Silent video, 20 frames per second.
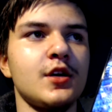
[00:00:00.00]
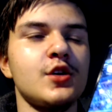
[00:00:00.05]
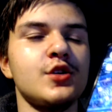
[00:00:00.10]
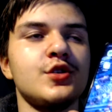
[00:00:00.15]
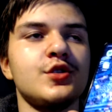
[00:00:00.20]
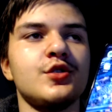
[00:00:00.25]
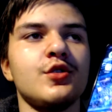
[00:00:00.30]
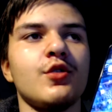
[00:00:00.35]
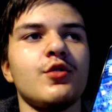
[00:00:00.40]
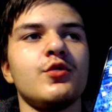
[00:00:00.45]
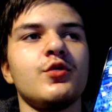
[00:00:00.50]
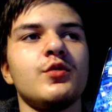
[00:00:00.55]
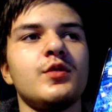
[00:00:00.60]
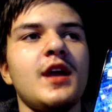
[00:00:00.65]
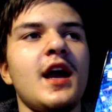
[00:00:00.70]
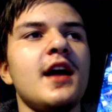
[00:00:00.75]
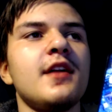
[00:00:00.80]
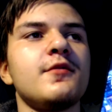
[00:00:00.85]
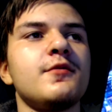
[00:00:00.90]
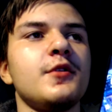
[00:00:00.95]
so you
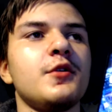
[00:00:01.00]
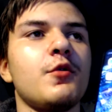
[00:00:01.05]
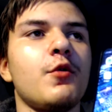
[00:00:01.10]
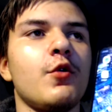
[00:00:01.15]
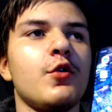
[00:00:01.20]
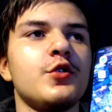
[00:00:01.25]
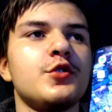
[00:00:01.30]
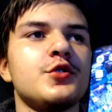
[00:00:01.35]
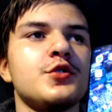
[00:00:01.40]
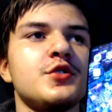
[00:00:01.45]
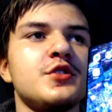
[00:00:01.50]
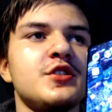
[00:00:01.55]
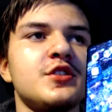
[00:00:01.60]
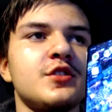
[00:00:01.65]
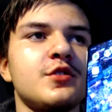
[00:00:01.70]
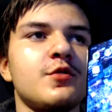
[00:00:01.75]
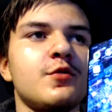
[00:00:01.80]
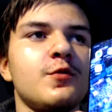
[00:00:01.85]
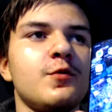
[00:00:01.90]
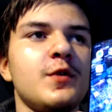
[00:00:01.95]
can't record your
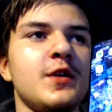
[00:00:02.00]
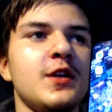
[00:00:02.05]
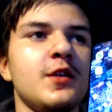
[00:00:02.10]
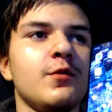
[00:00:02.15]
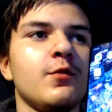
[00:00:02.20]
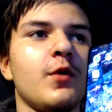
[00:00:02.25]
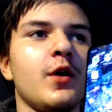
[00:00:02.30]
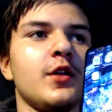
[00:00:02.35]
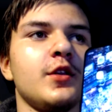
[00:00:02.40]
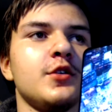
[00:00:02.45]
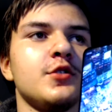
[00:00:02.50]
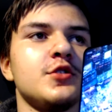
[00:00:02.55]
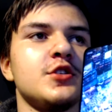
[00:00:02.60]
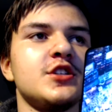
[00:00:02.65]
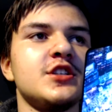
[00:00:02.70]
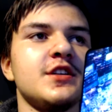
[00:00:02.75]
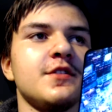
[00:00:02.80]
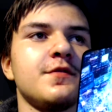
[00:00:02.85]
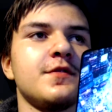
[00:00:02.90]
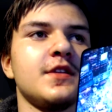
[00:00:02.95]
screen while you're
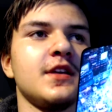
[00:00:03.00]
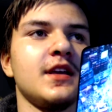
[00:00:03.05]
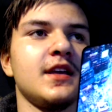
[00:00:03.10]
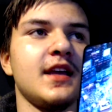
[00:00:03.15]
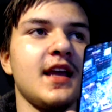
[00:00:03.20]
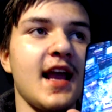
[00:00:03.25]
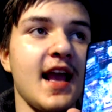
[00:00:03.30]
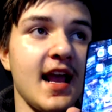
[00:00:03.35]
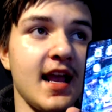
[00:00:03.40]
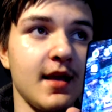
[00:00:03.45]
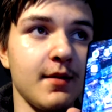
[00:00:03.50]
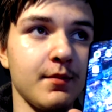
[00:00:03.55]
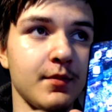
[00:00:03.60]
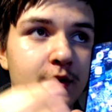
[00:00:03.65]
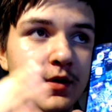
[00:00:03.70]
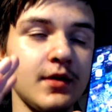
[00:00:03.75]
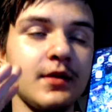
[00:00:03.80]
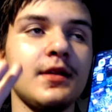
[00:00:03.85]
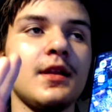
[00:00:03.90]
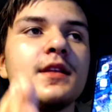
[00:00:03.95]
shifting game.
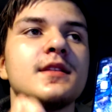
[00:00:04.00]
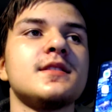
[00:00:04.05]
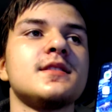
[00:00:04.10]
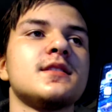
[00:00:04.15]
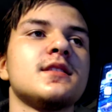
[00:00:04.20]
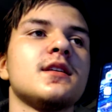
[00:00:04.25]
That's